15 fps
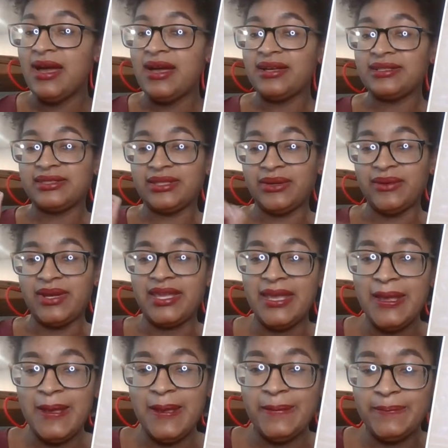So,
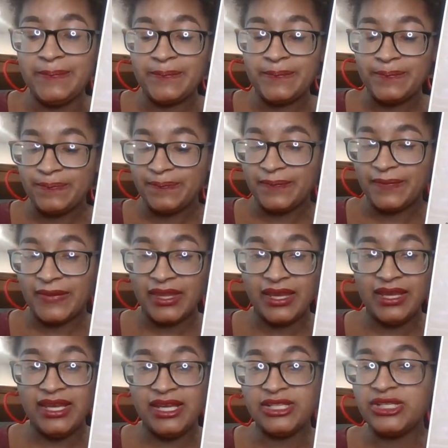again,
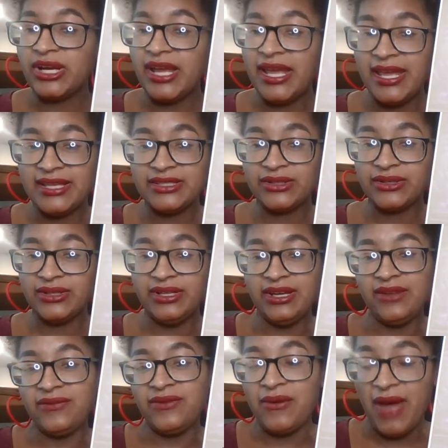get your hands on it
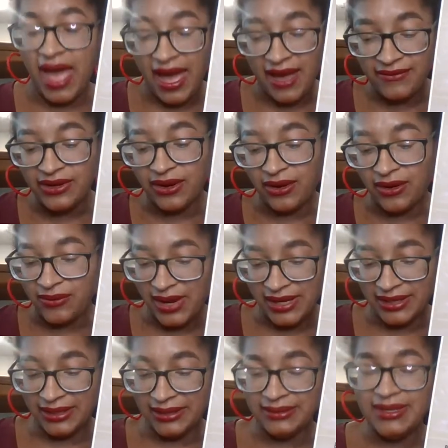if you haven't
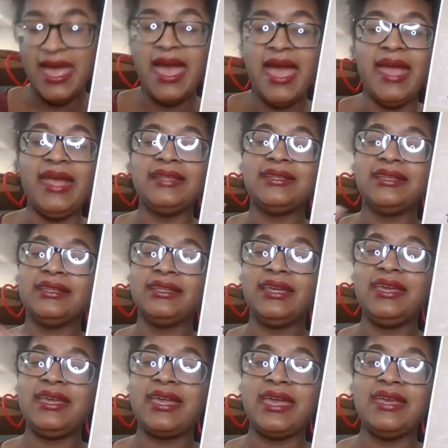already. And the
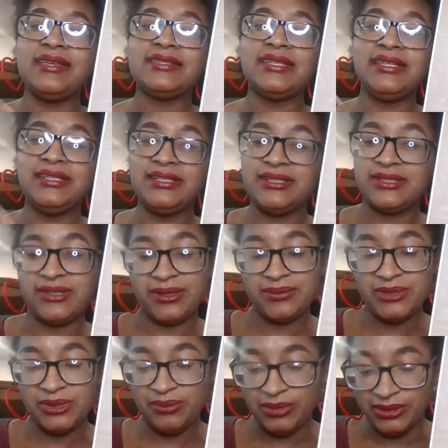link is in the
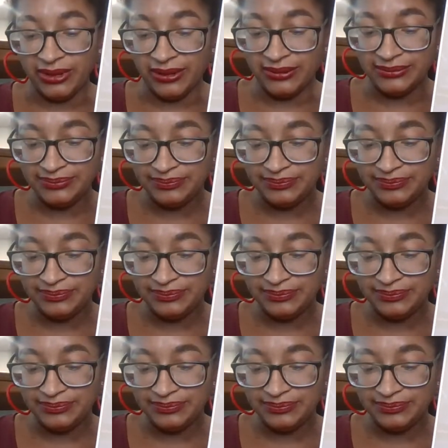description below.